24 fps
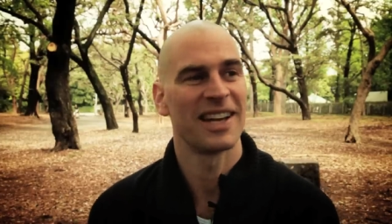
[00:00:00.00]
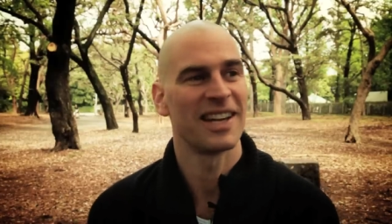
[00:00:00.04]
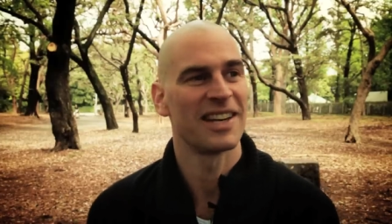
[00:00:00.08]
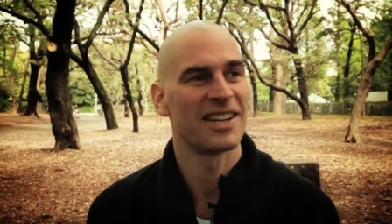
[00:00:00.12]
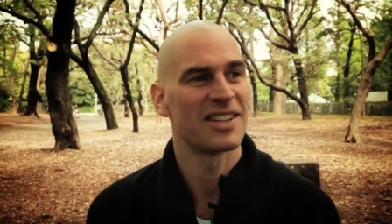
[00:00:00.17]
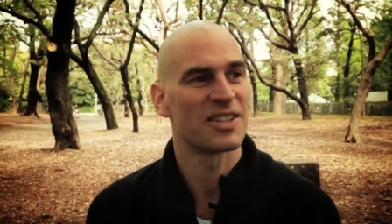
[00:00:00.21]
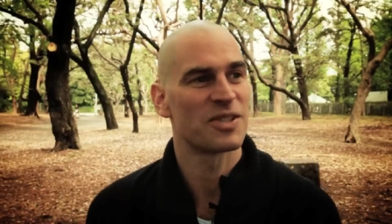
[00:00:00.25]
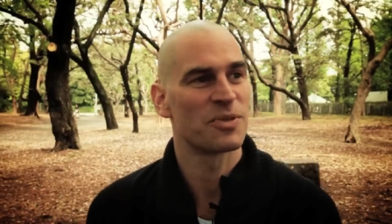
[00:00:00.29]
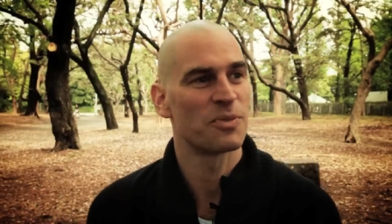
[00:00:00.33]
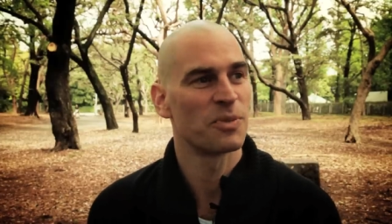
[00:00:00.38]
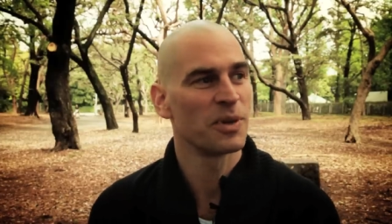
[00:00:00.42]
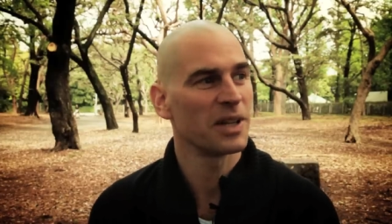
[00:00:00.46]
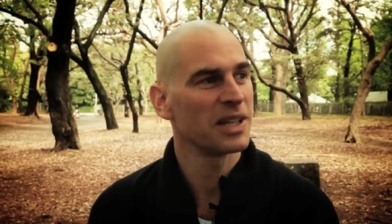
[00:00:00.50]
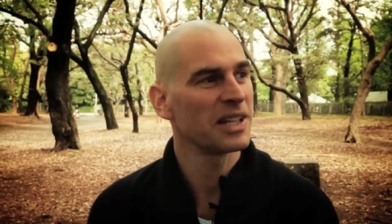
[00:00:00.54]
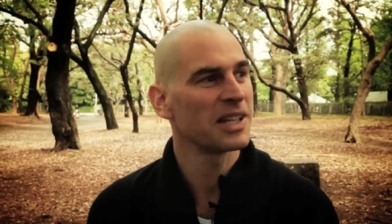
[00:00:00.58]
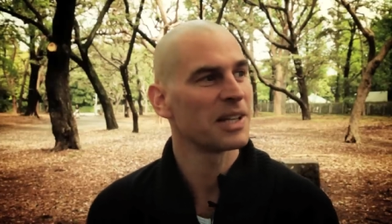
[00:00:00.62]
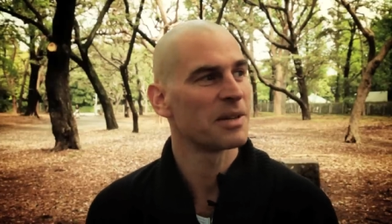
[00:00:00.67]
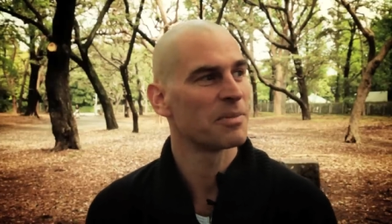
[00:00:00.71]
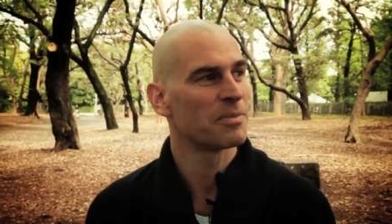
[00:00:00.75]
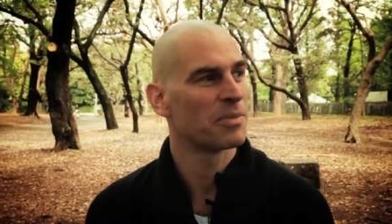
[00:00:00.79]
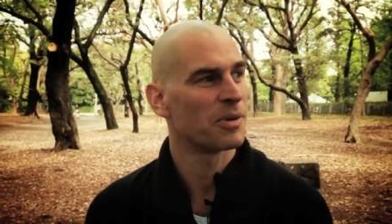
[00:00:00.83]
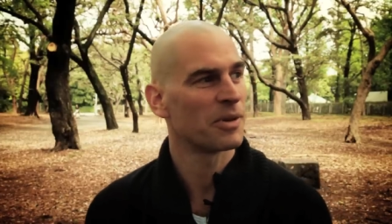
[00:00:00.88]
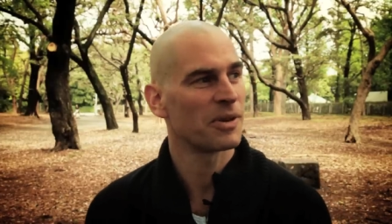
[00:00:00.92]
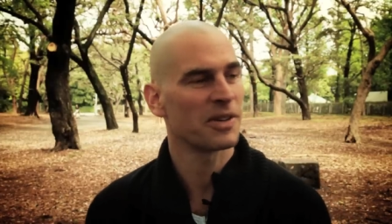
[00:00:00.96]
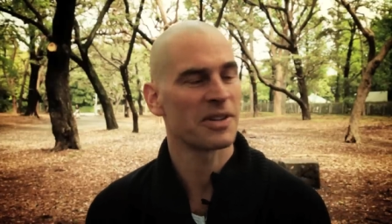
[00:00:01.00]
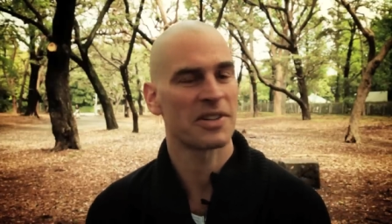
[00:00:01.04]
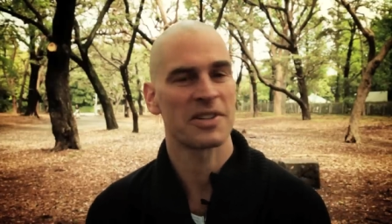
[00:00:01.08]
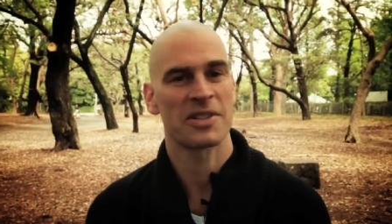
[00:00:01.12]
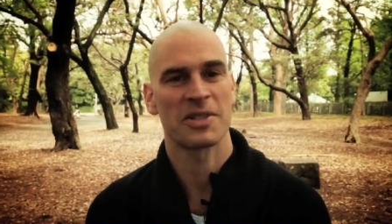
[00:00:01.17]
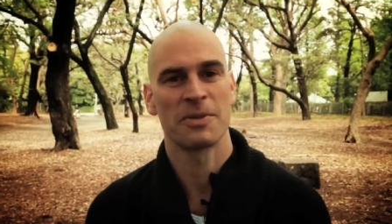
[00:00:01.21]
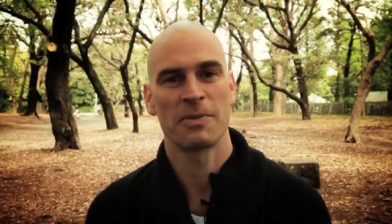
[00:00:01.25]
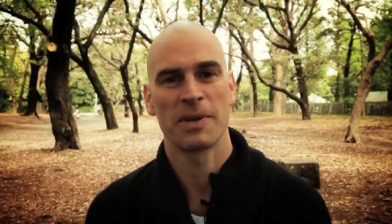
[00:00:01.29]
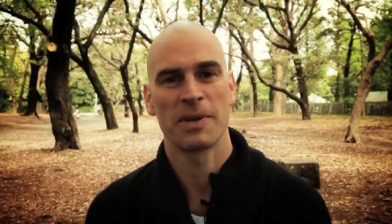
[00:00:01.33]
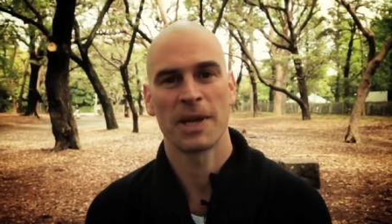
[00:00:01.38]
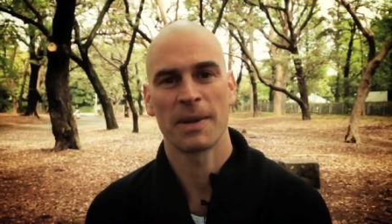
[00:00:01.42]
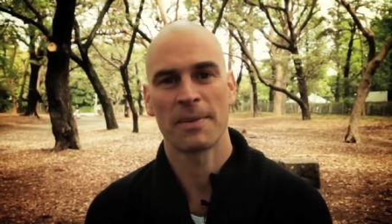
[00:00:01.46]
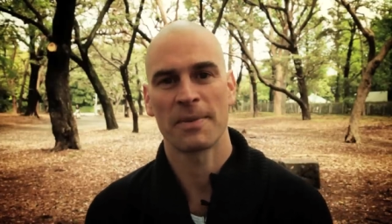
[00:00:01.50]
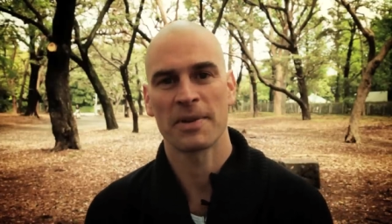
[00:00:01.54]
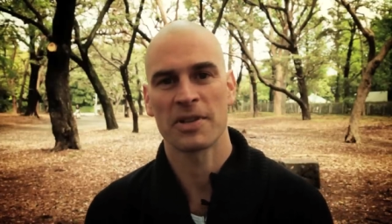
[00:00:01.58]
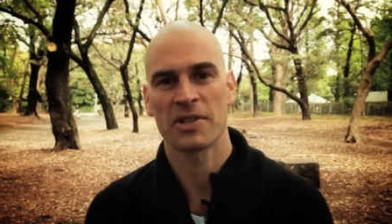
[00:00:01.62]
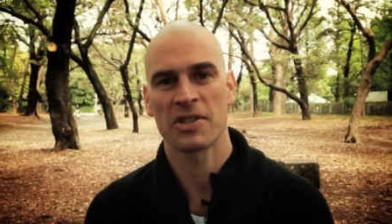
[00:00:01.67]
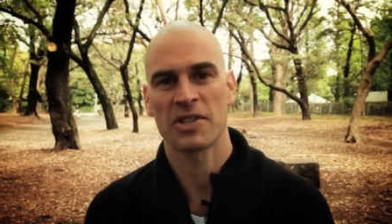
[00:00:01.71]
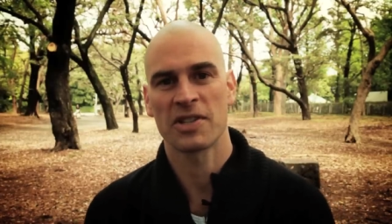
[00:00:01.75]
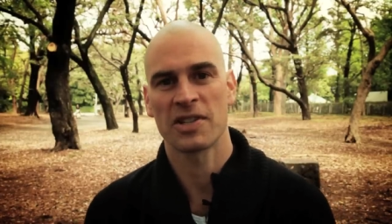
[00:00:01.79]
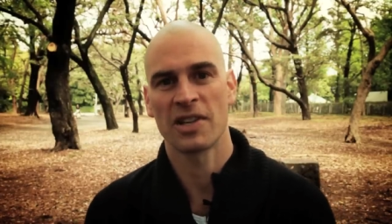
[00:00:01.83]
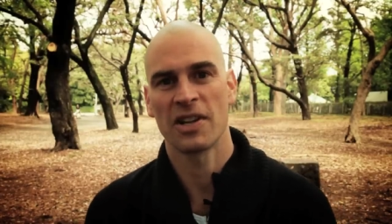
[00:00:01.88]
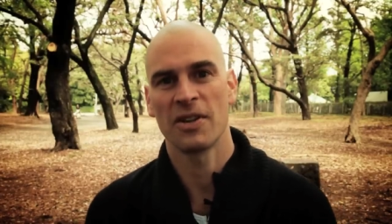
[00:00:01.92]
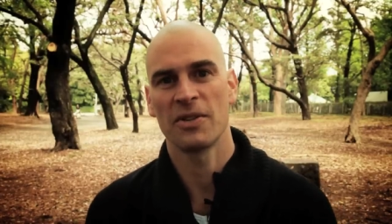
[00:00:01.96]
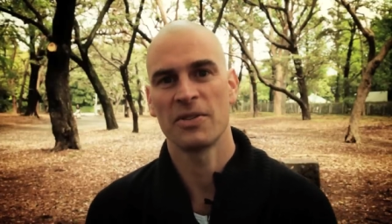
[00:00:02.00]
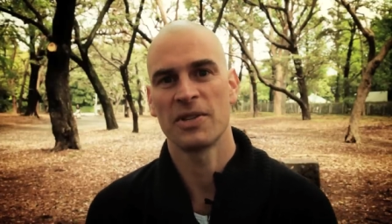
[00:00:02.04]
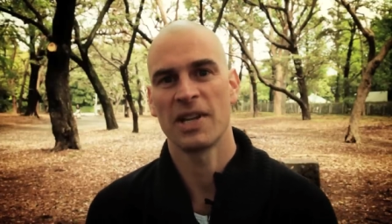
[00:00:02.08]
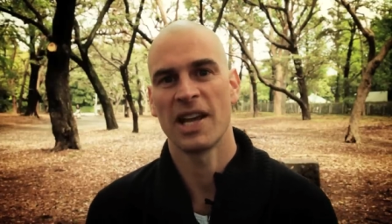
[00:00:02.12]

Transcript: and it's really important to be able to slow